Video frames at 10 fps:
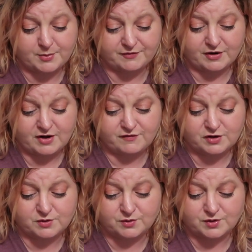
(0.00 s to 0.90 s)
but very
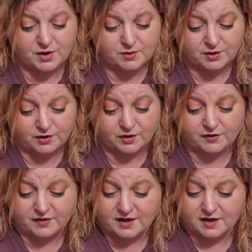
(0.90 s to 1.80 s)
few who know her
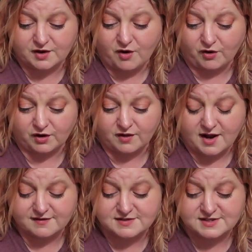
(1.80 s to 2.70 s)
then are
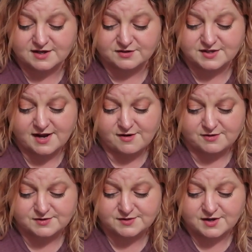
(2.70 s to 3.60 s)
alive to tell
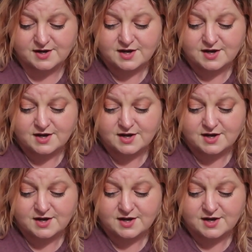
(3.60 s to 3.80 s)
tales.